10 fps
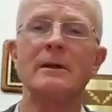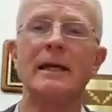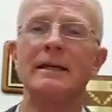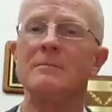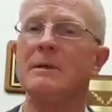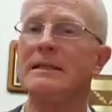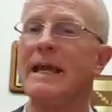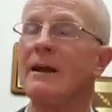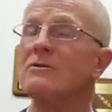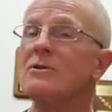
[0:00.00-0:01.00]
It can be
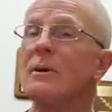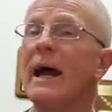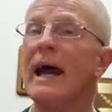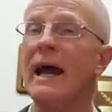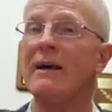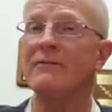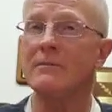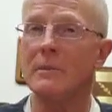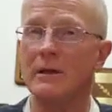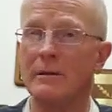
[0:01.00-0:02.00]
down to a
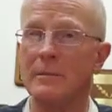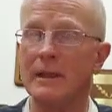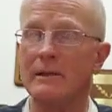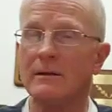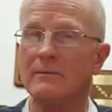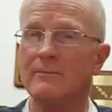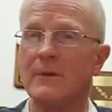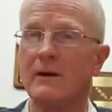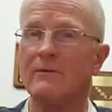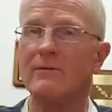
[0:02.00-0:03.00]
0.5 millimeter
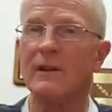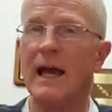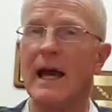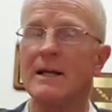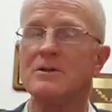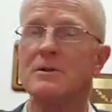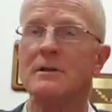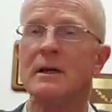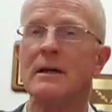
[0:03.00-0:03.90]
of flash